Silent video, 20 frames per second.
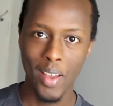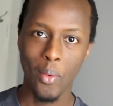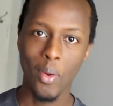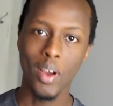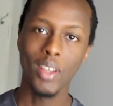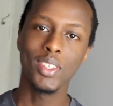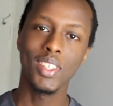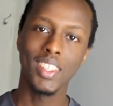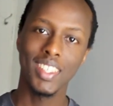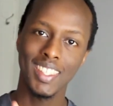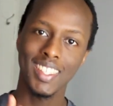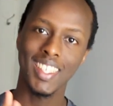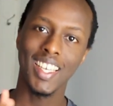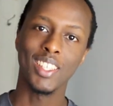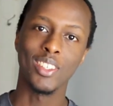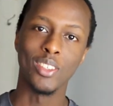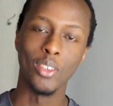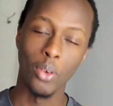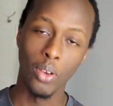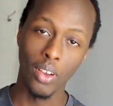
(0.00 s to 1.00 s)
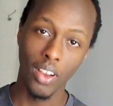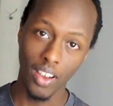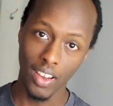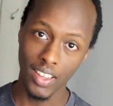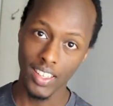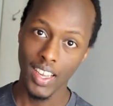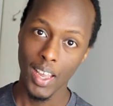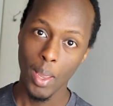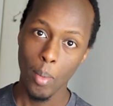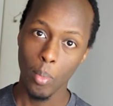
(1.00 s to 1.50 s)
why don't you just get to know
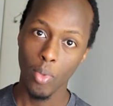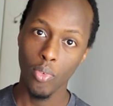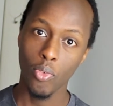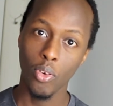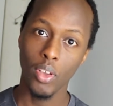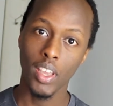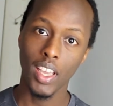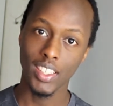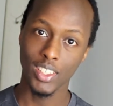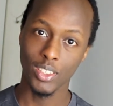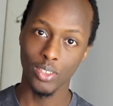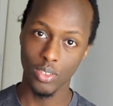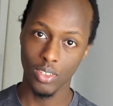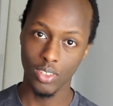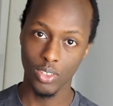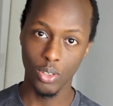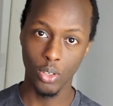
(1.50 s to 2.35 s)
God before you get to